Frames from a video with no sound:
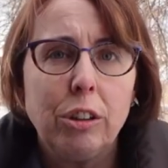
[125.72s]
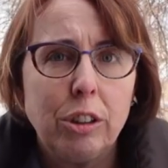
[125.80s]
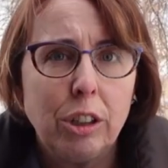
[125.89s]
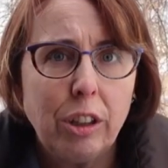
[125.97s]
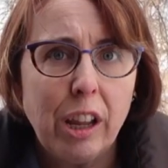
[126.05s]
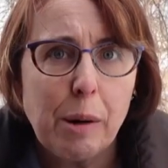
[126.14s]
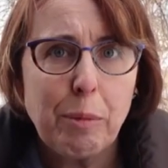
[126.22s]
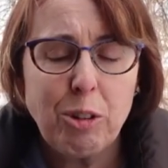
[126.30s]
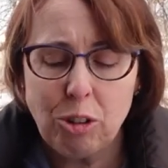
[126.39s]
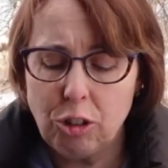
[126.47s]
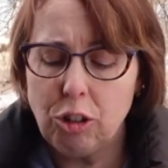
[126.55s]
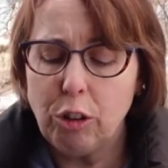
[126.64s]
the camera
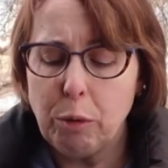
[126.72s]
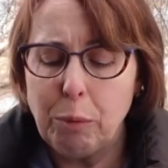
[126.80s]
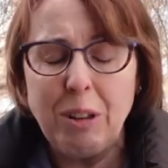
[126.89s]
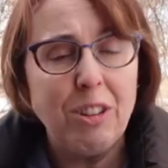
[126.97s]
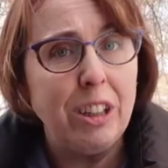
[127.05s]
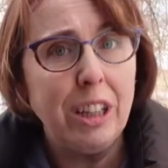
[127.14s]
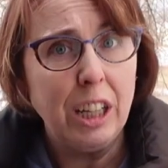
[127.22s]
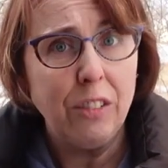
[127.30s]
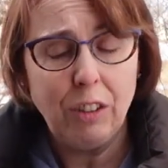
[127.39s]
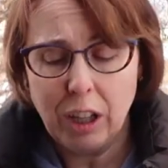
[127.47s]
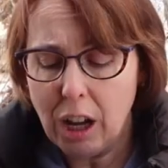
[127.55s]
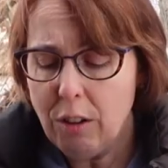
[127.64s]
should show you what's in the
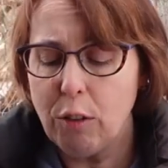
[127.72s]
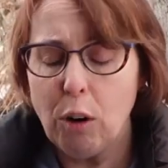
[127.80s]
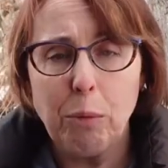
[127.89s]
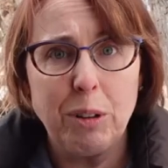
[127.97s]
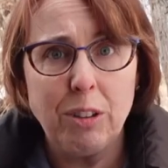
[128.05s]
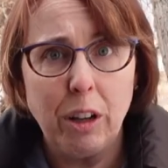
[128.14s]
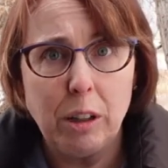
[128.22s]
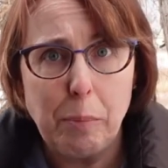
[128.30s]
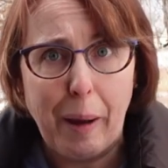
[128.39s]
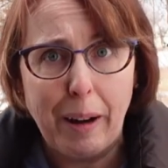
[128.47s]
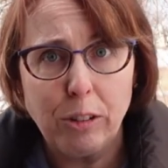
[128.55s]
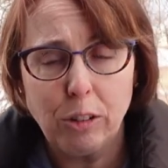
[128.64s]
EVF or what's on the
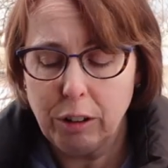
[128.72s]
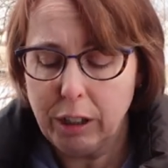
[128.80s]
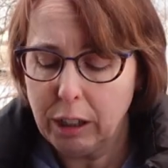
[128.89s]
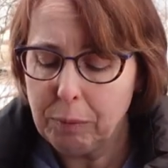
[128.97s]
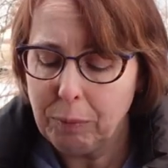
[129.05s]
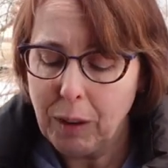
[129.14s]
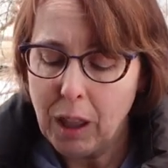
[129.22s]
back screen.